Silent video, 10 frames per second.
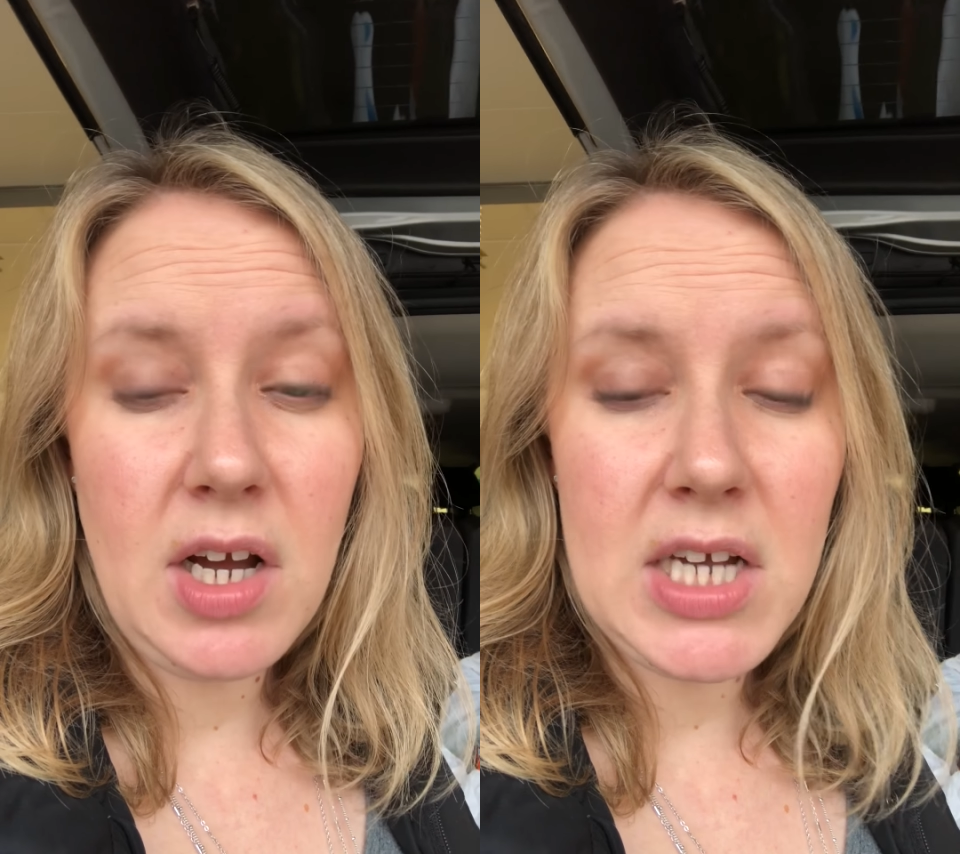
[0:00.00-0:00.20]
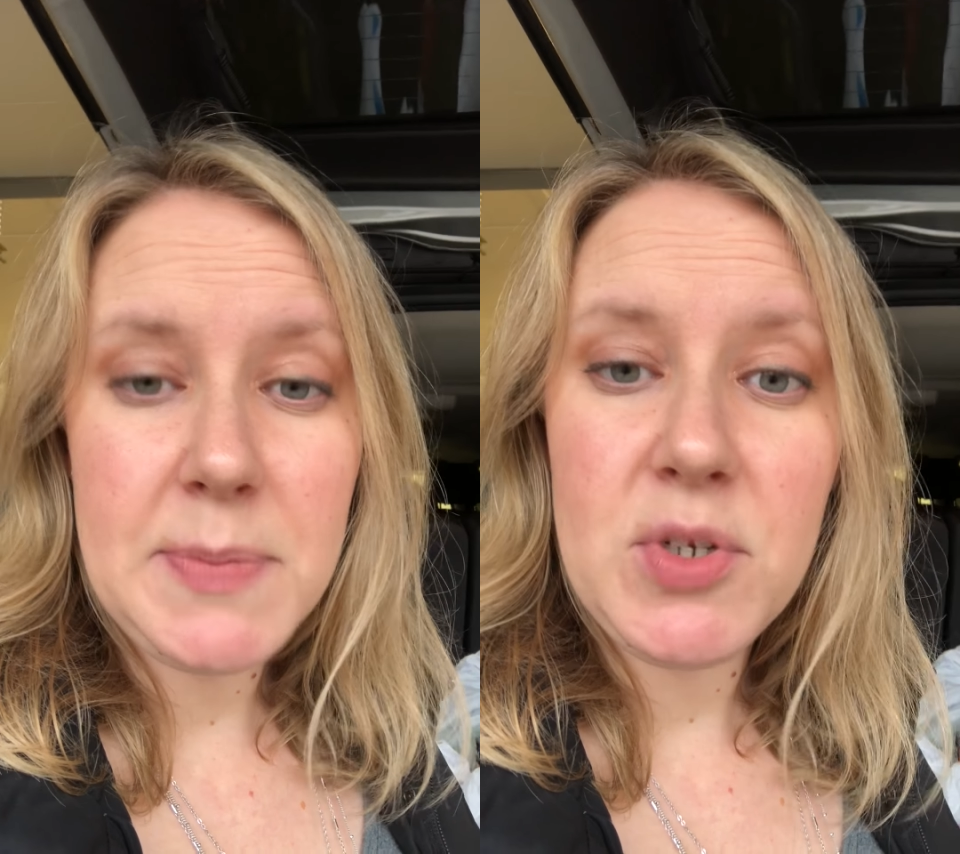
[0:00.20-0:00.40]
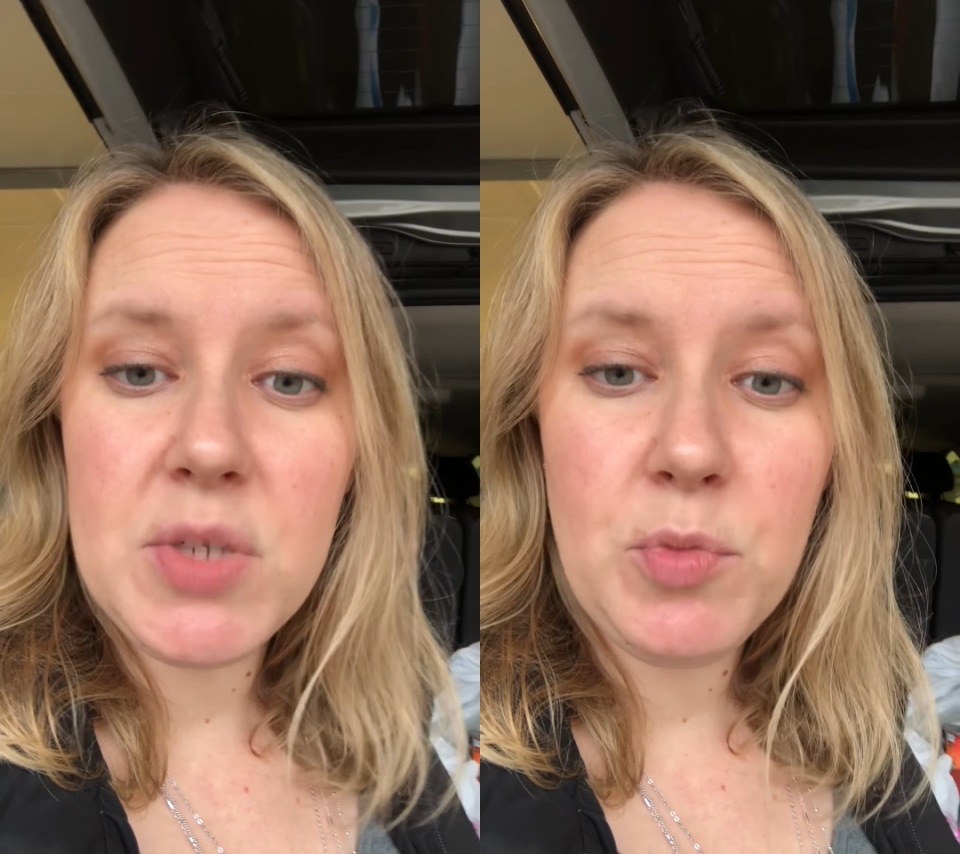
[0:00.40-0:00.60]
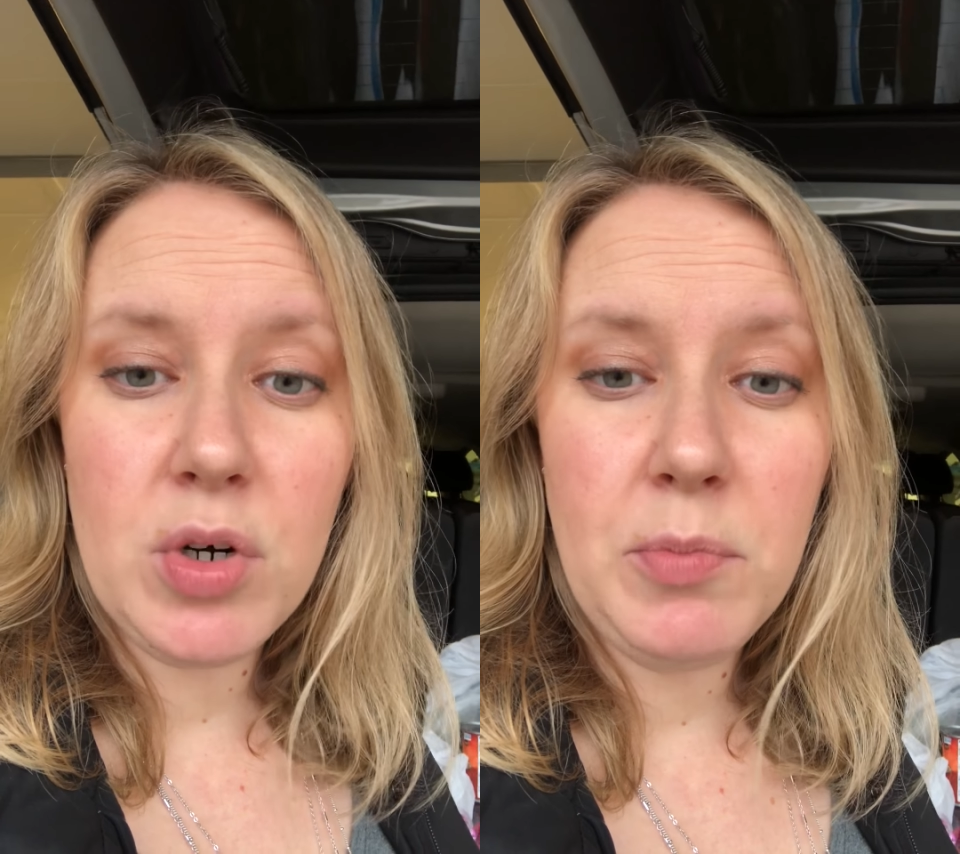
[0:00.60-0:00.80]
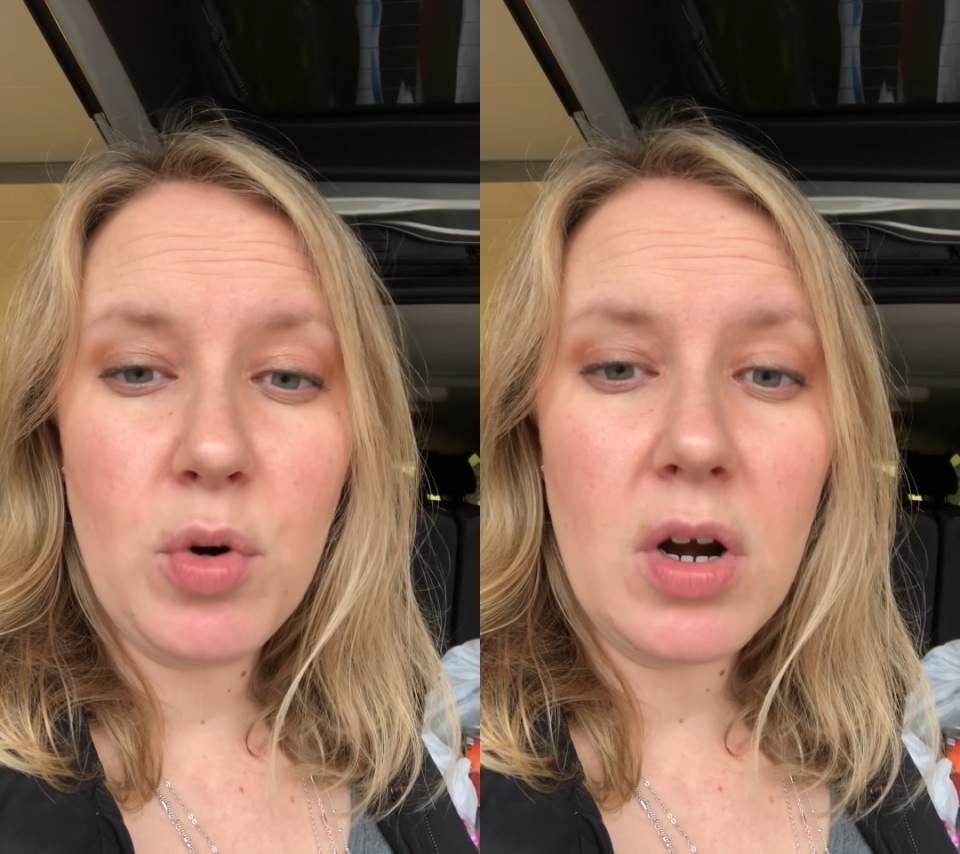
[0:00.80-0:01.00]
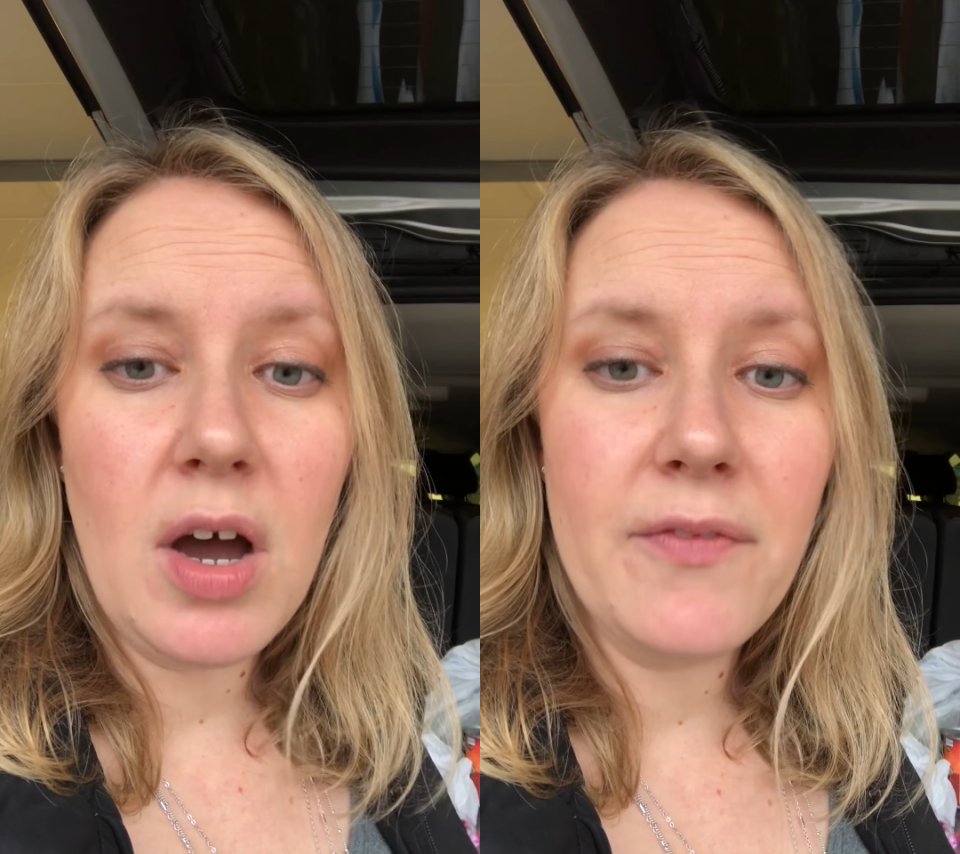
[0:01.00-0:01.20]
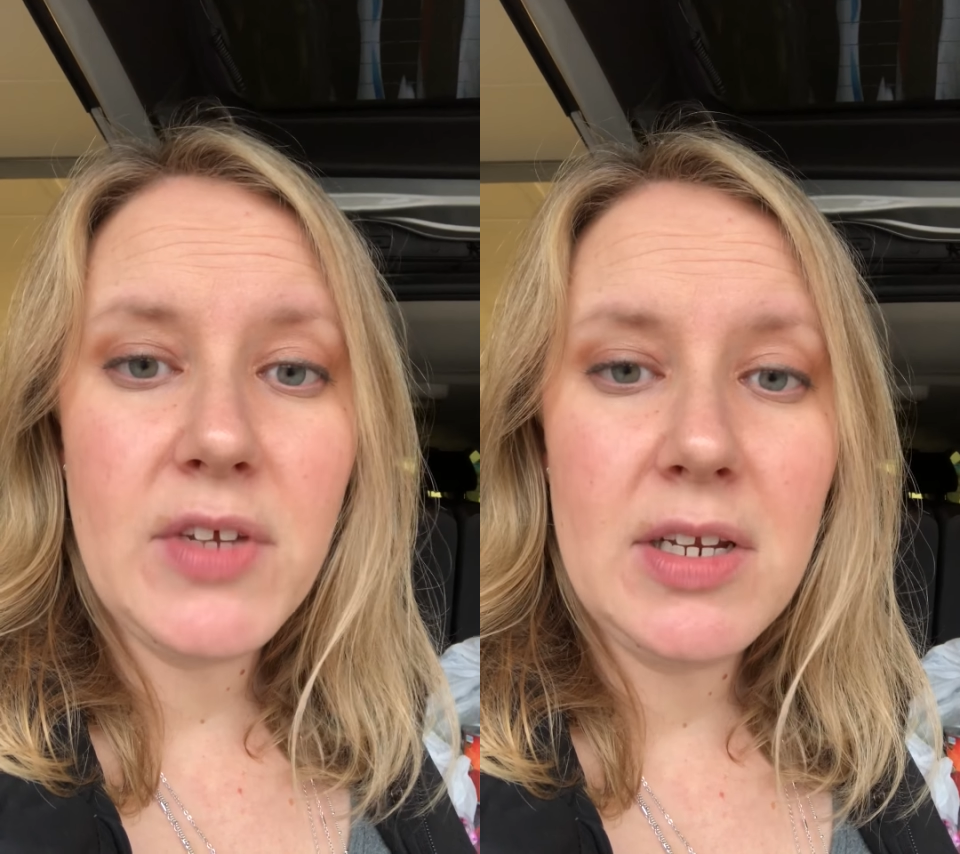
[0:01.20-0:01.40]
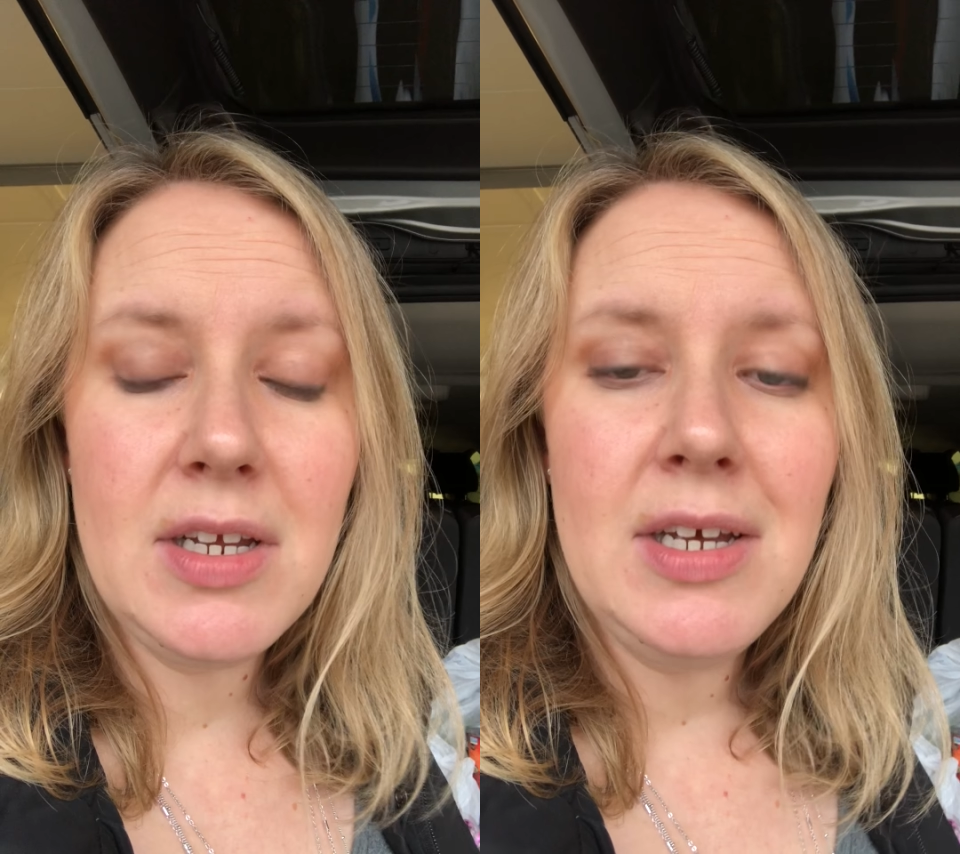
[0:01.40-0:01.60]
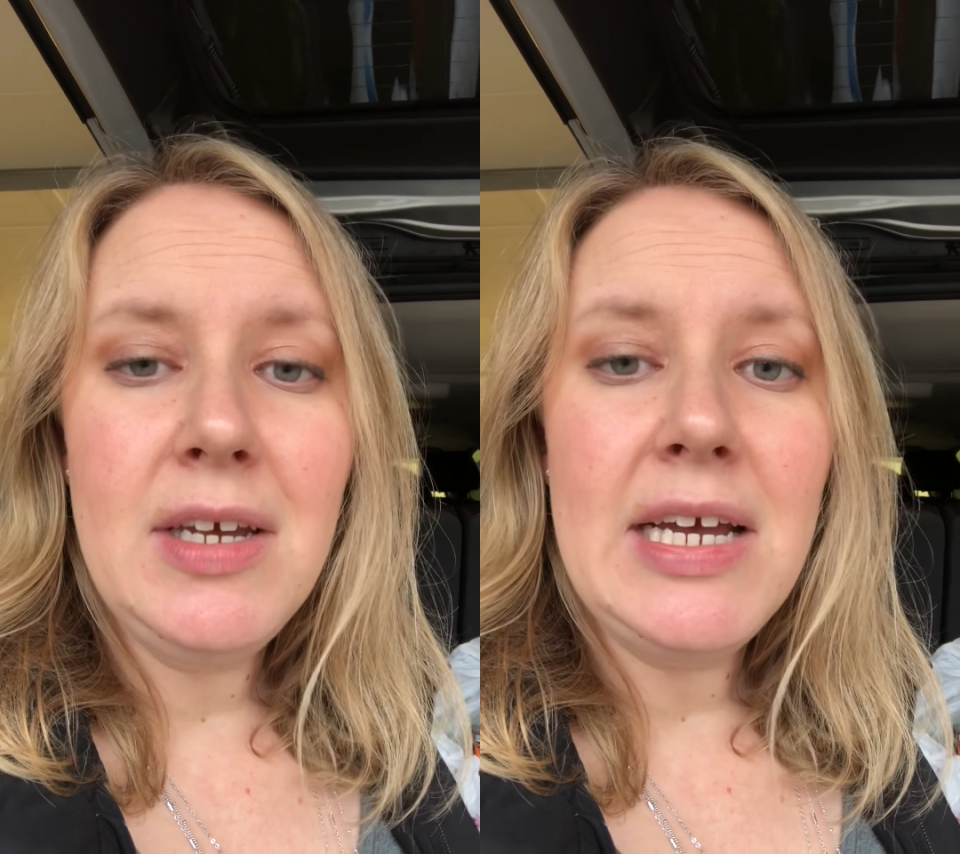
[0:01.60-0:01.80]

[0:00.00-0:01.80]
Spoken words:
hospitals more and more often.